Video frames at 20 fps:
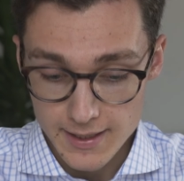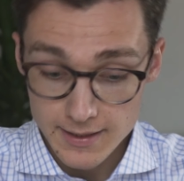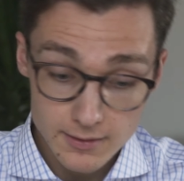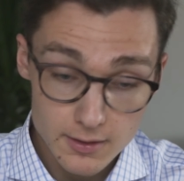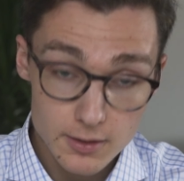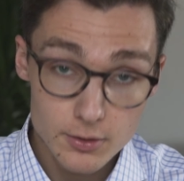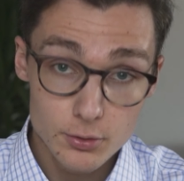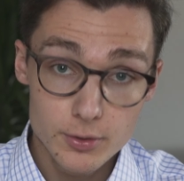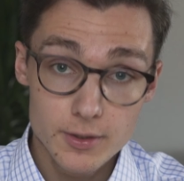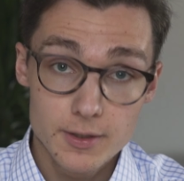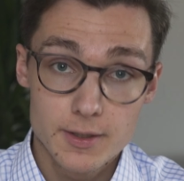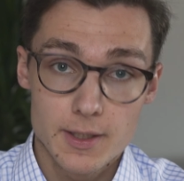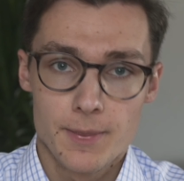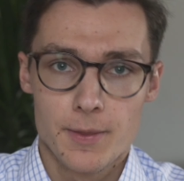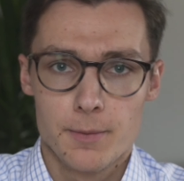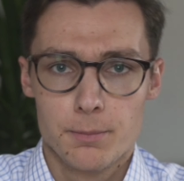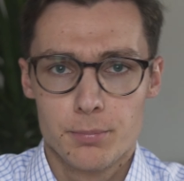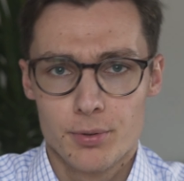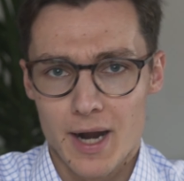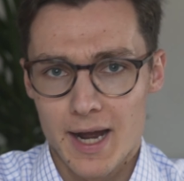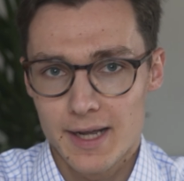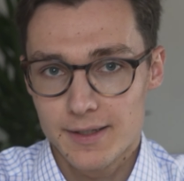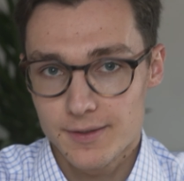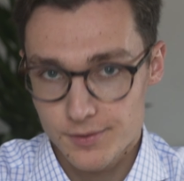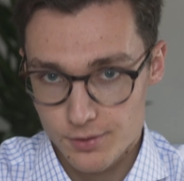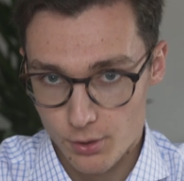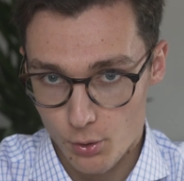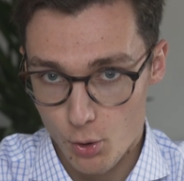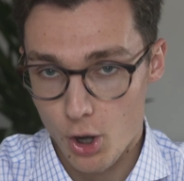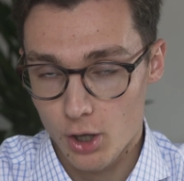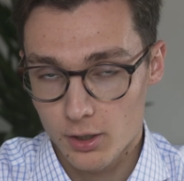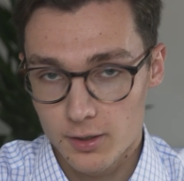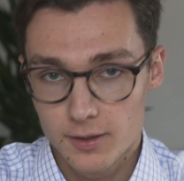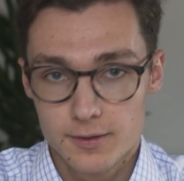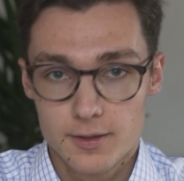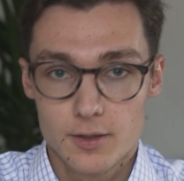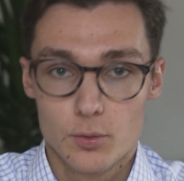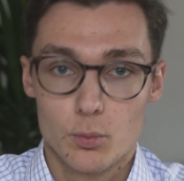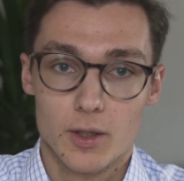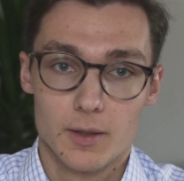included in the price, so
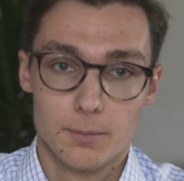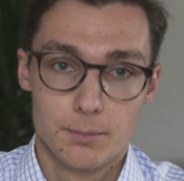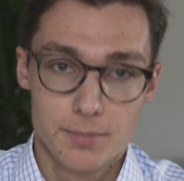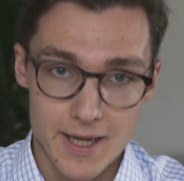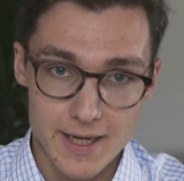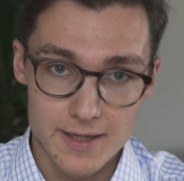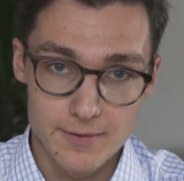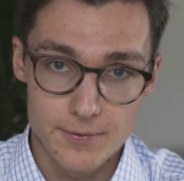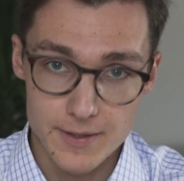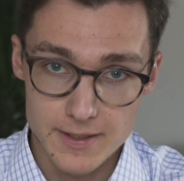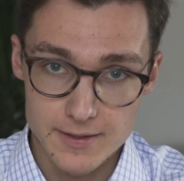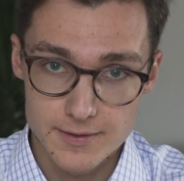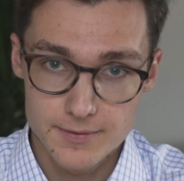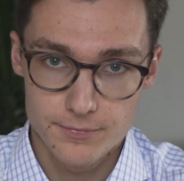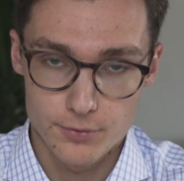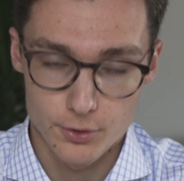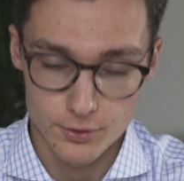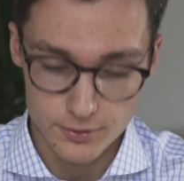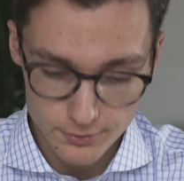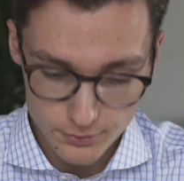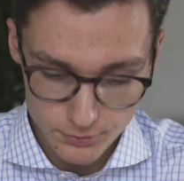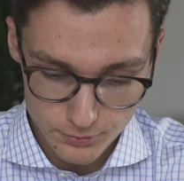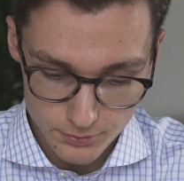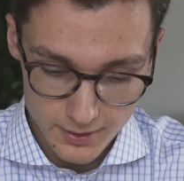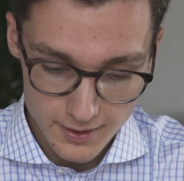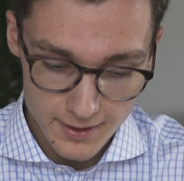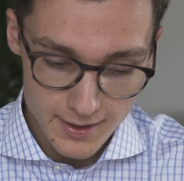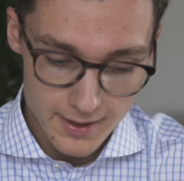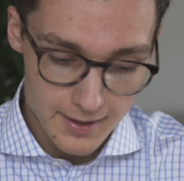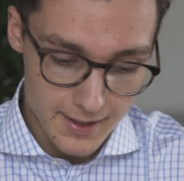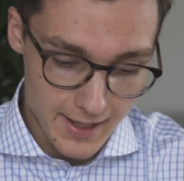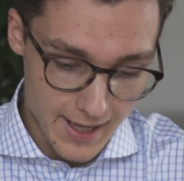Hockerty will pay these for you.